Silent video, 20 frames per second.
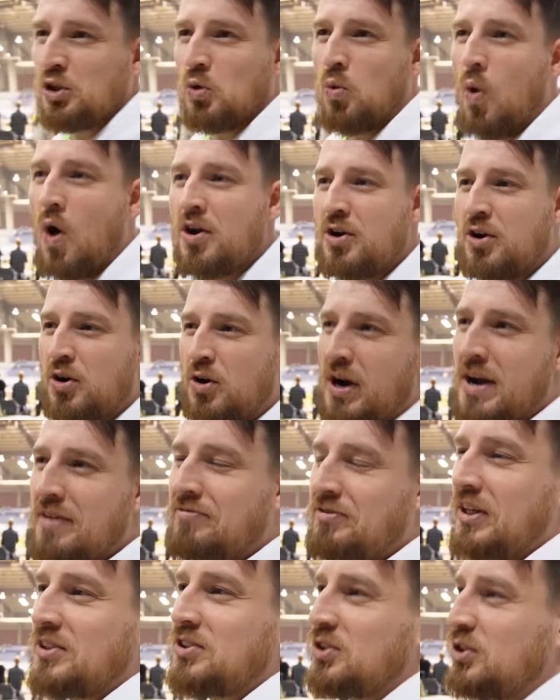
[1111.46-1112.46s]
you wonder if
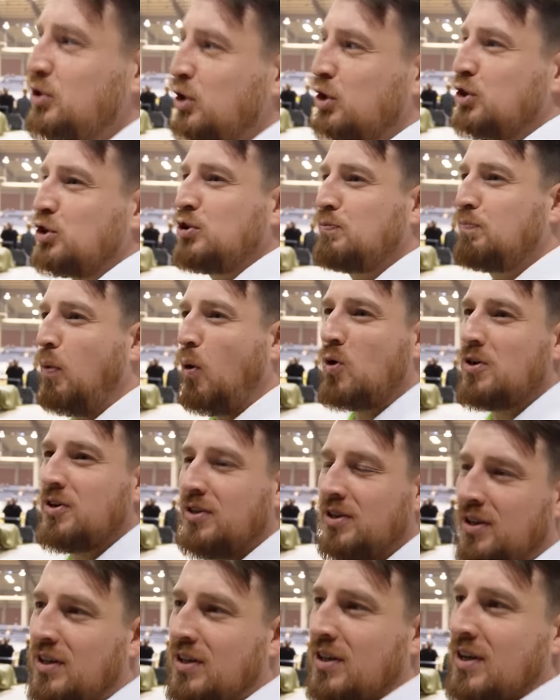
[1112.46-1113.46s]
this is a sport
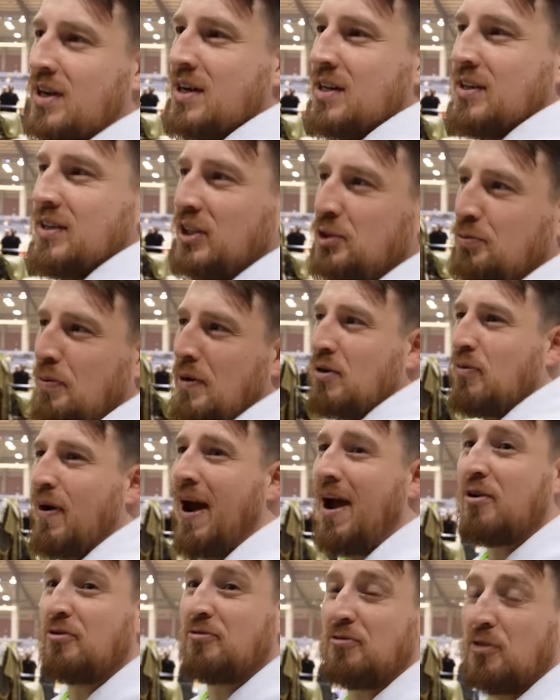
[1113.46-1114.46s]
that's been
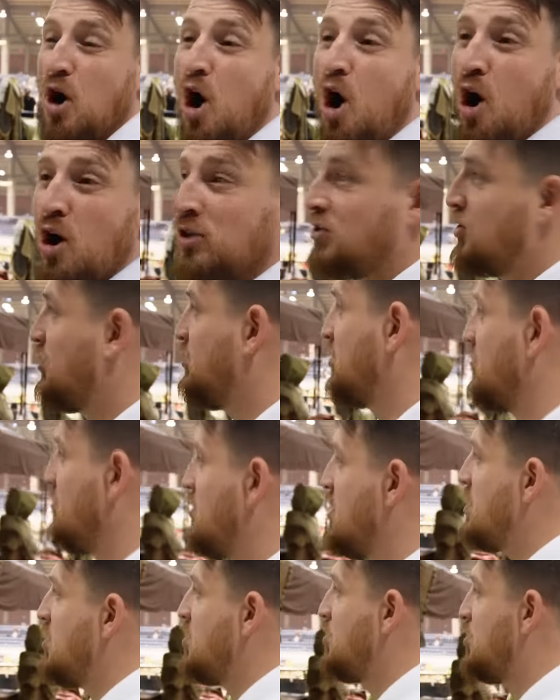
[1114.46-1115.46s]
around for hundreds of
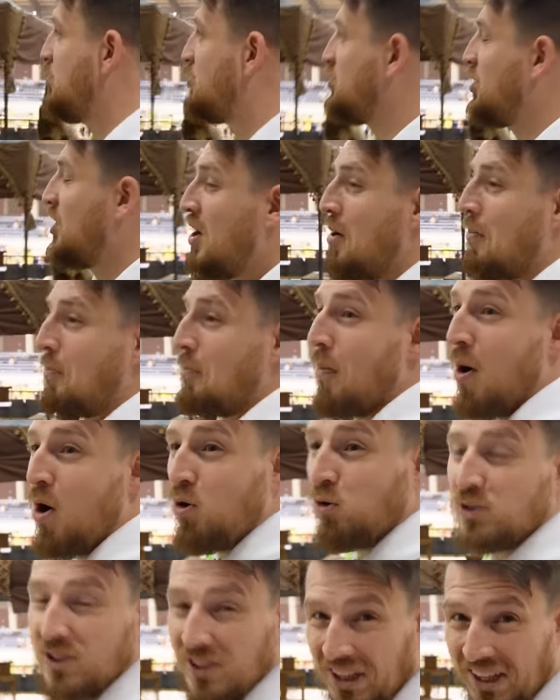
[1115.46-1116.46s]
years.
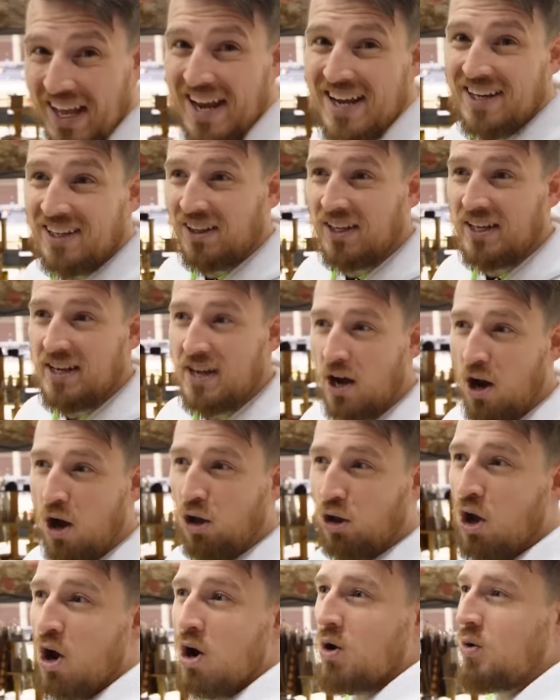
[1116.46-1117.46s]
Most likely,
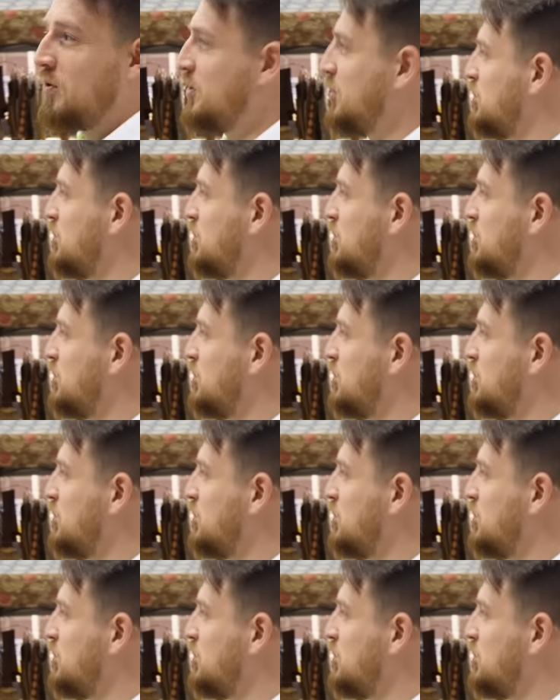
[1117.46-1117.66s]
along with